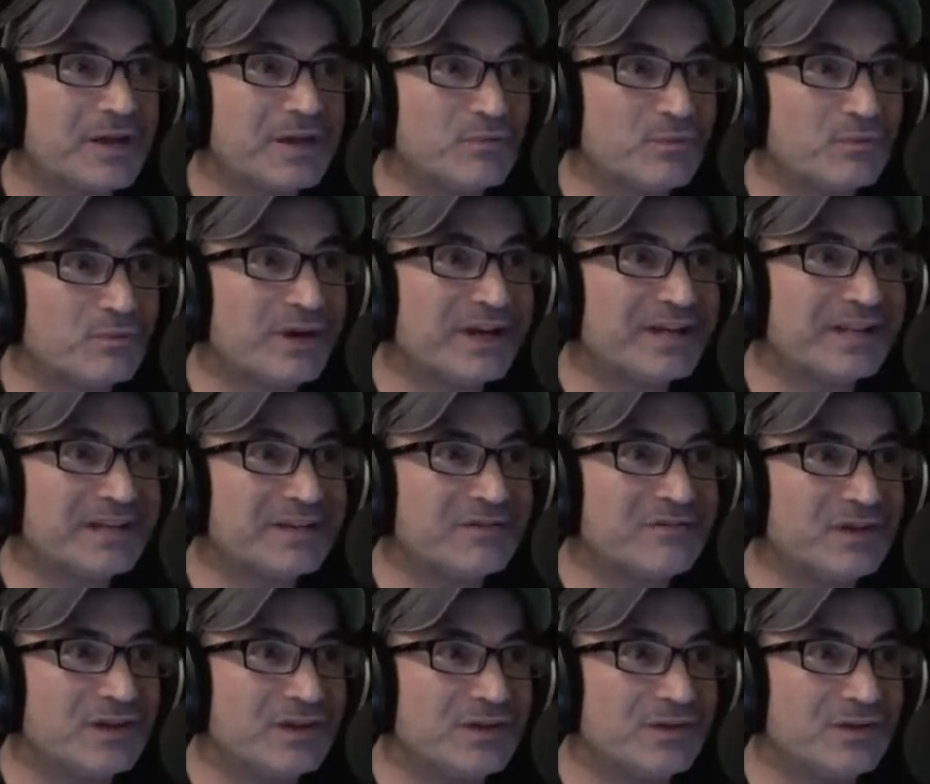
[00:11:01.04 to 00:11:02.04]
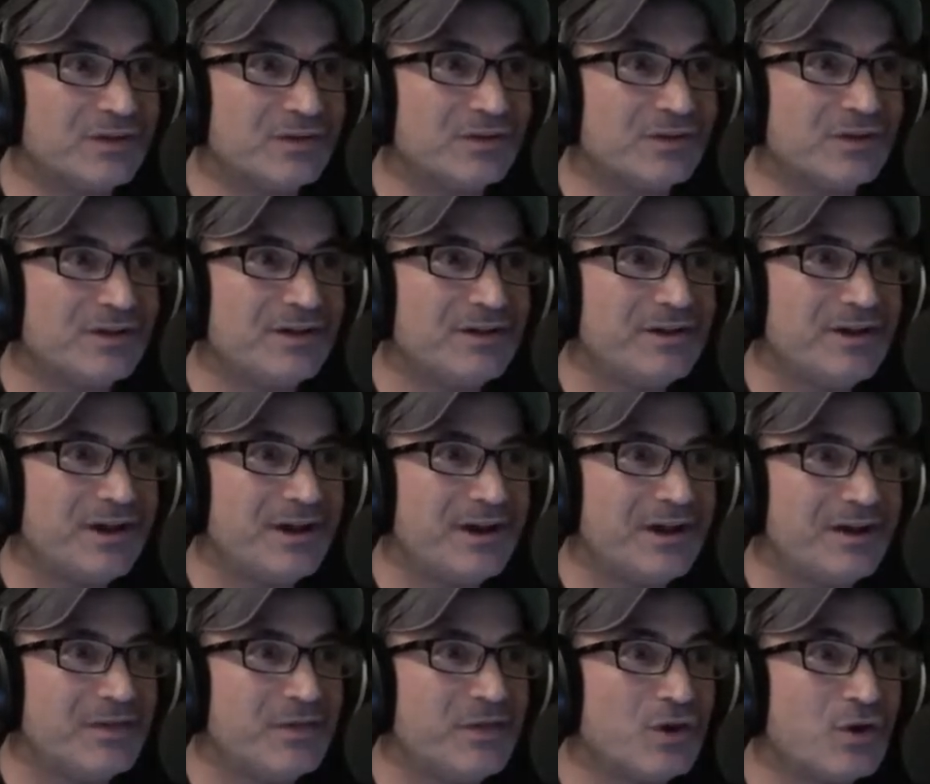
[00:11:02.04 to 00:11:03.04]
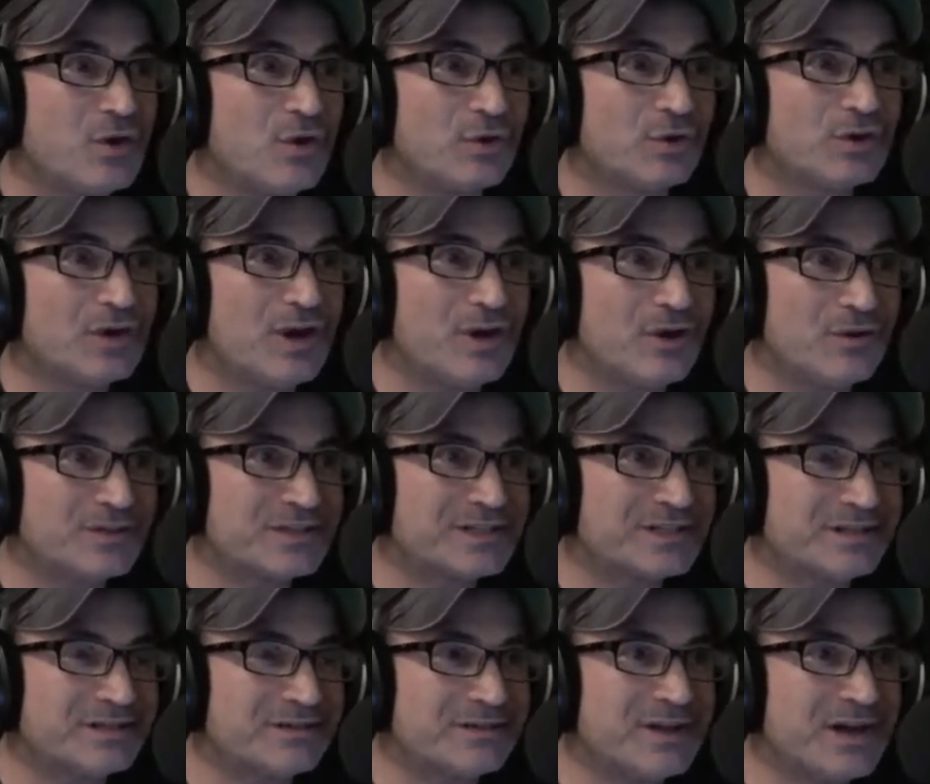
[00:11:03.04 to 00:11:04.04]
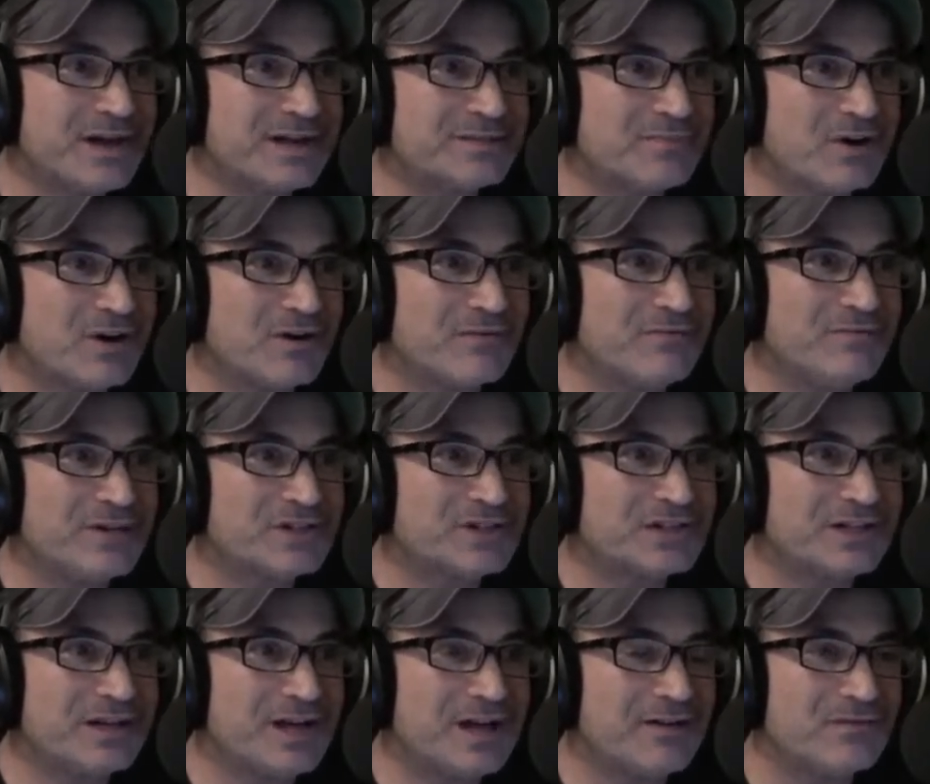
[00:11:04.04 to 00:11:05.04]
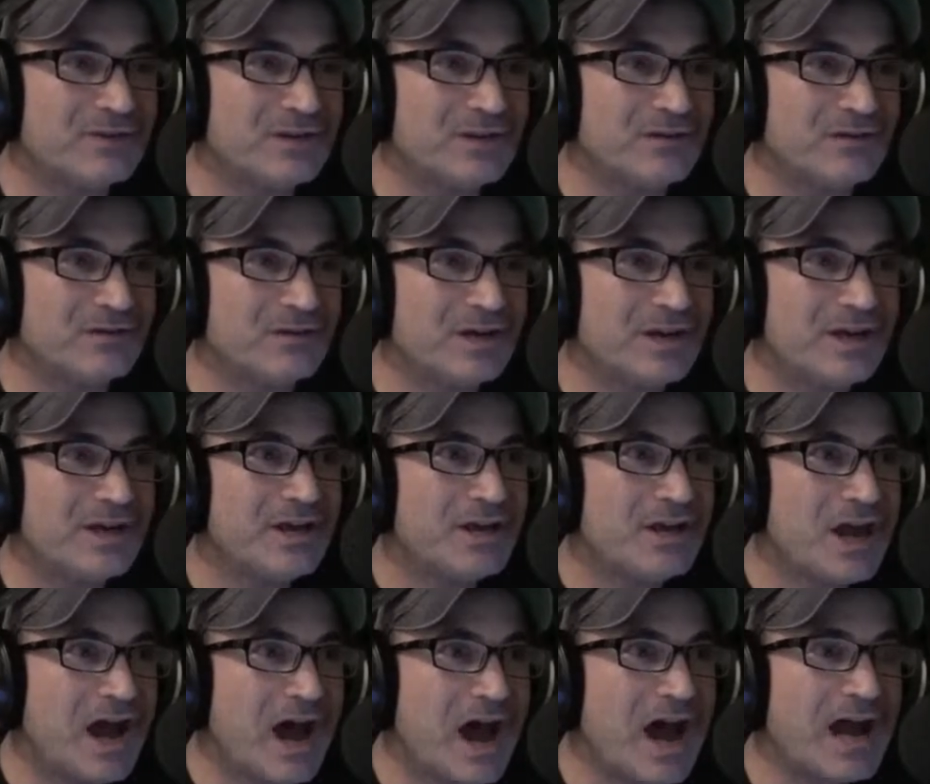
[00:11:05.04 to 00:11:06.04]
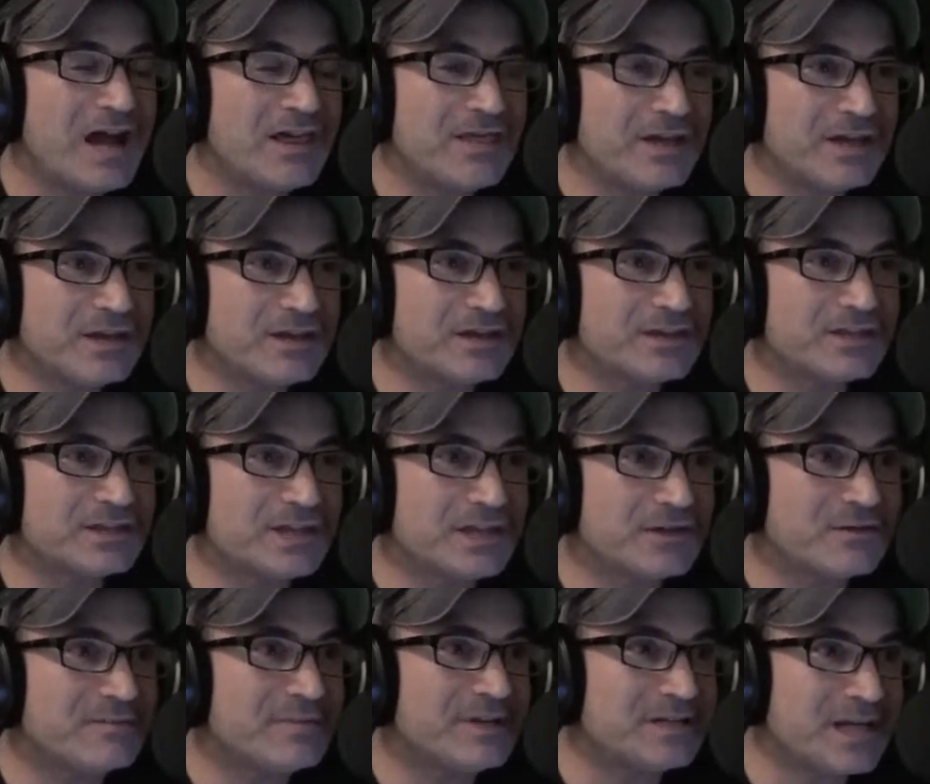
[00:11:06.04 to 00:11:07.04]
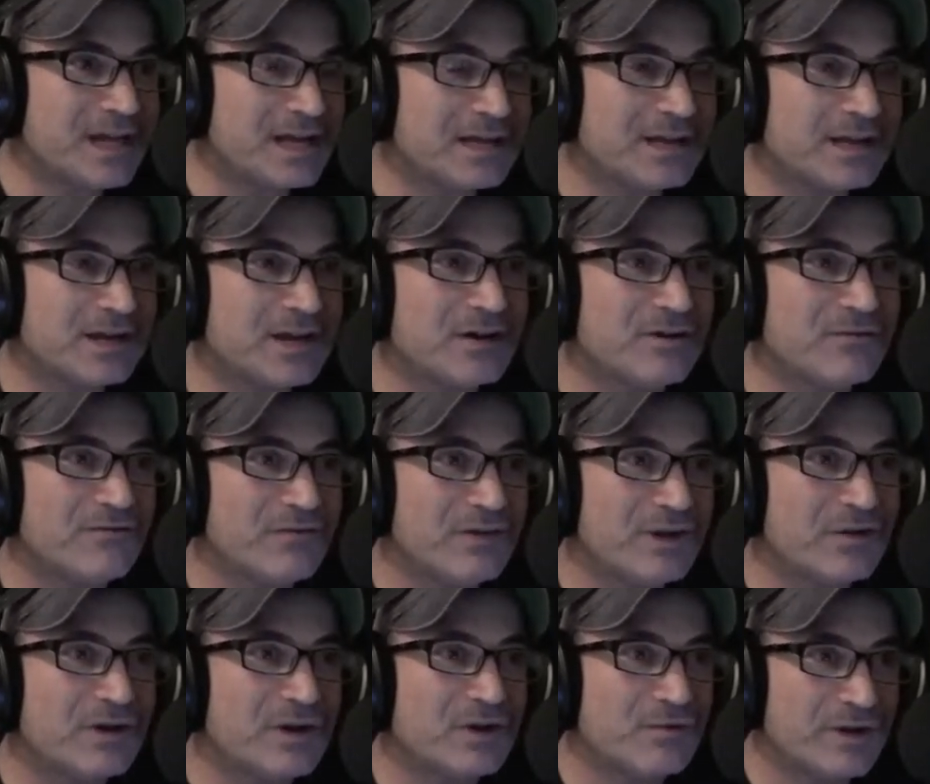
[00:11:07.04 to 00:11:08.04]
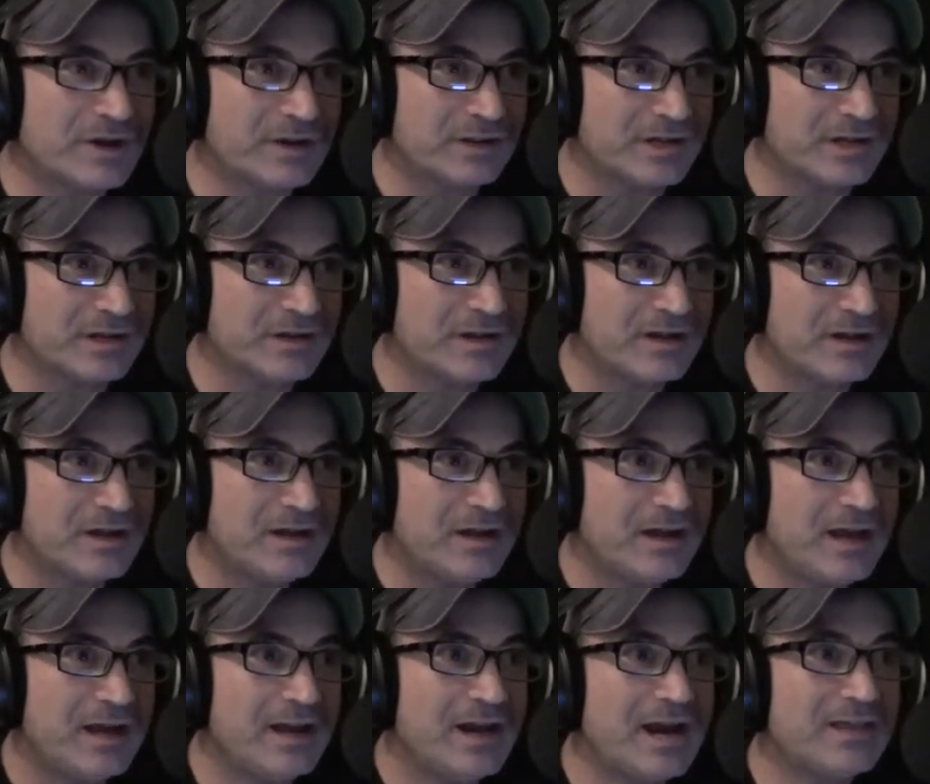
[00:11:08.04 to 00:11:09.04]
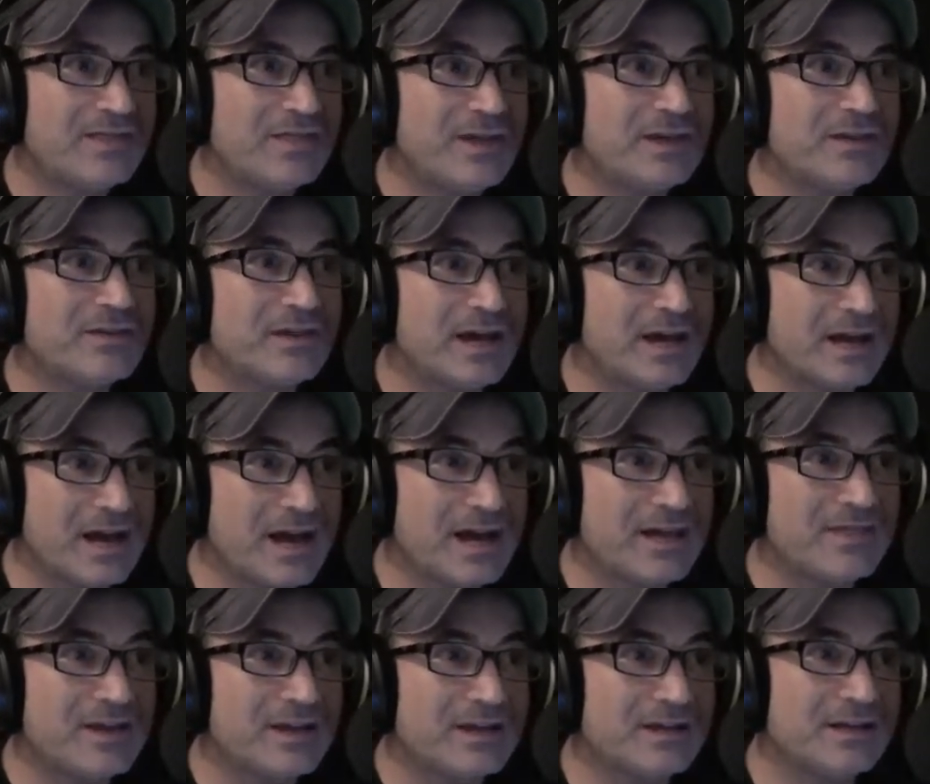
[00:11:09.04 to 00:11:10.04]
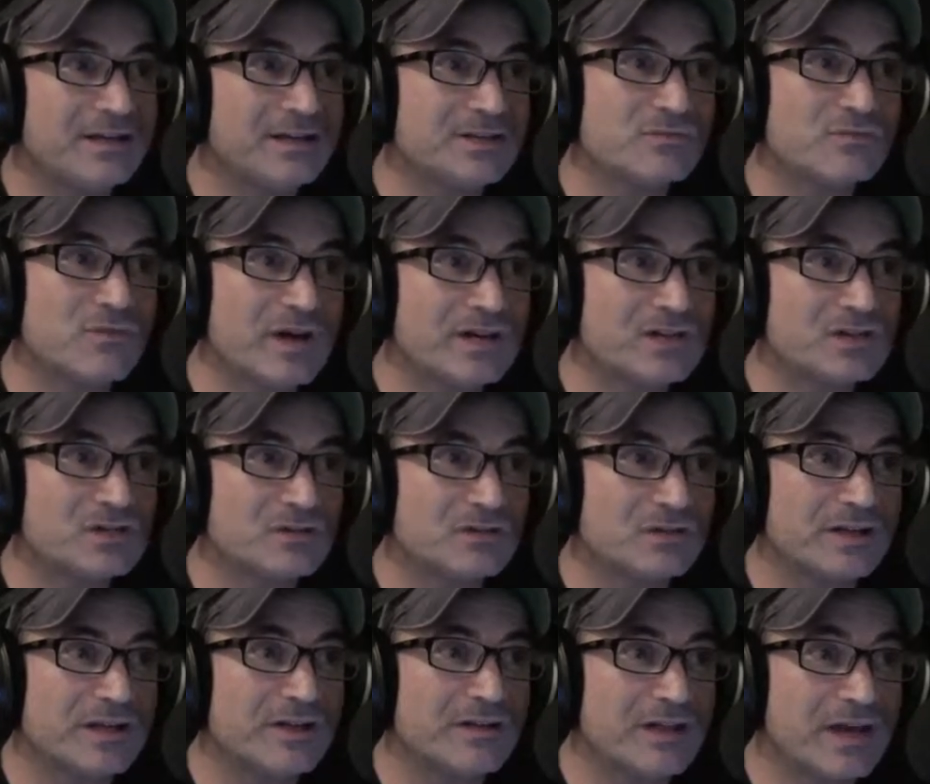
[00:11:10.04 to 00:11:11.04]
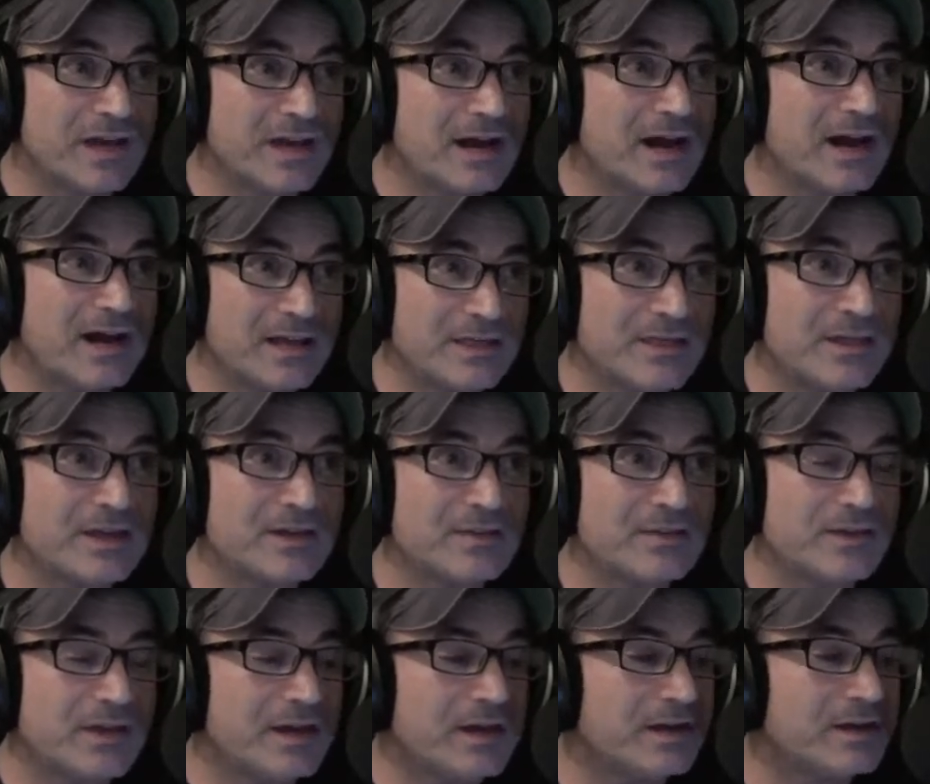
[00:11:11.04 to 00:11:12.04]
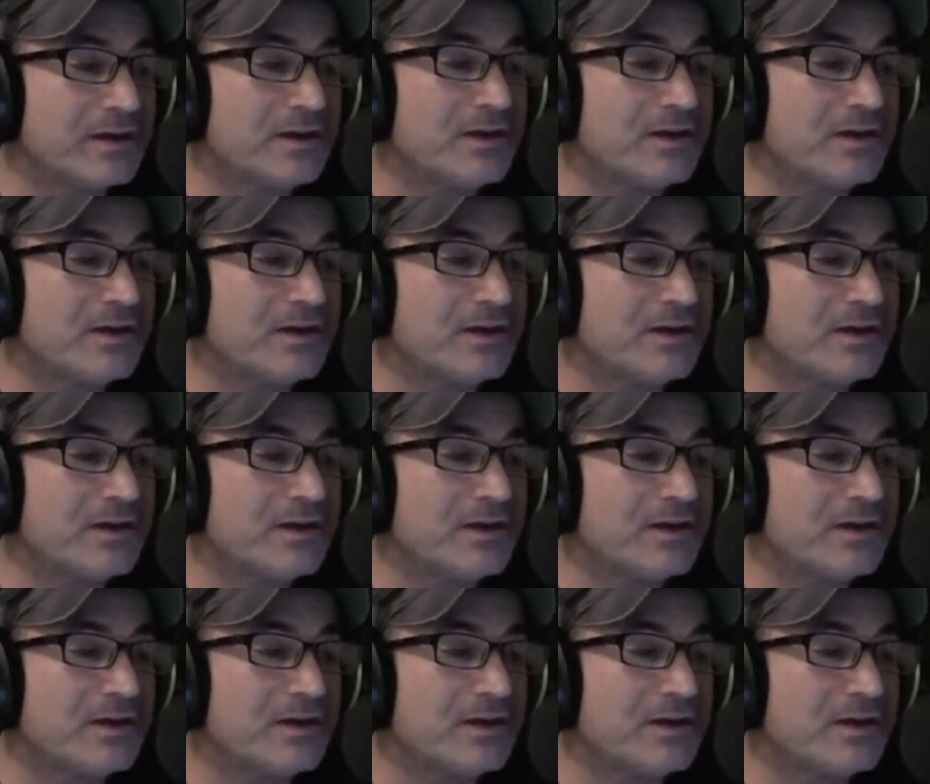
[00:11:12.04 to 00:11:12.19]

Wrigleyville, the Gold Coast, the nice part of Michigan Avenue, I think this thing would be taken care of very quickly. Well, and I think it is racial, in that I think that